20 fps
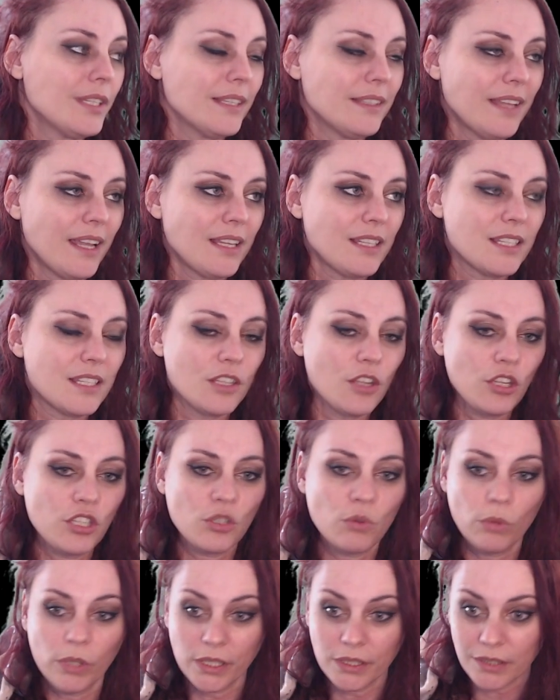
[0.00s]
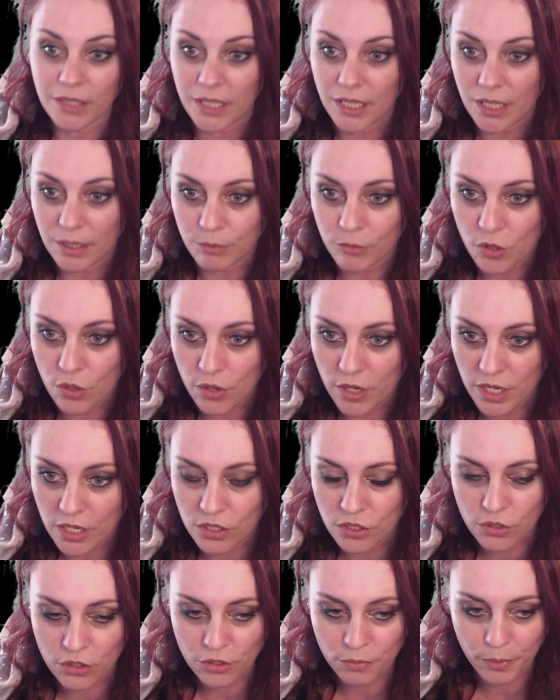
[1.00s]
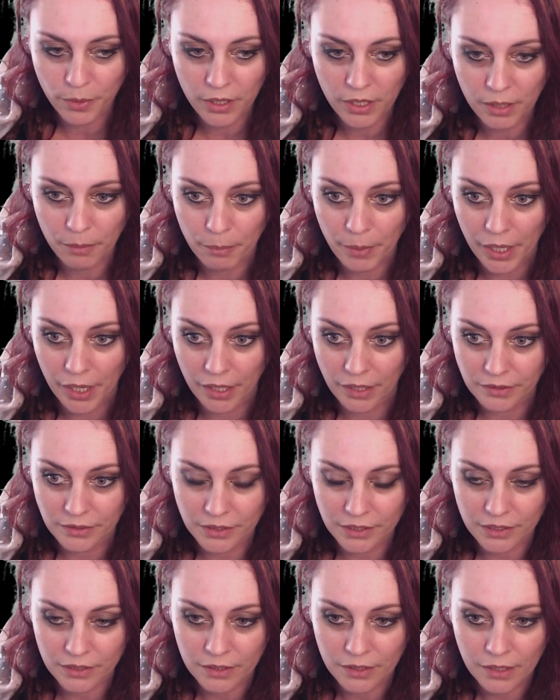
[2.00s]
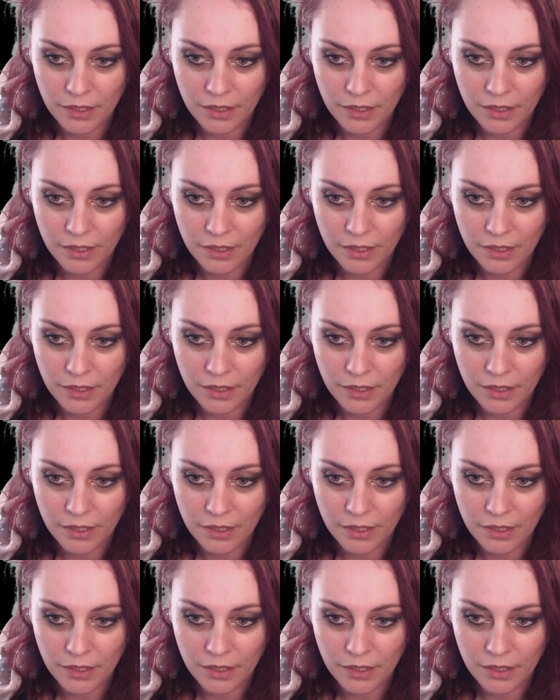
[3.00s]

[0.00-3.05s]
that's not what I am going to speak about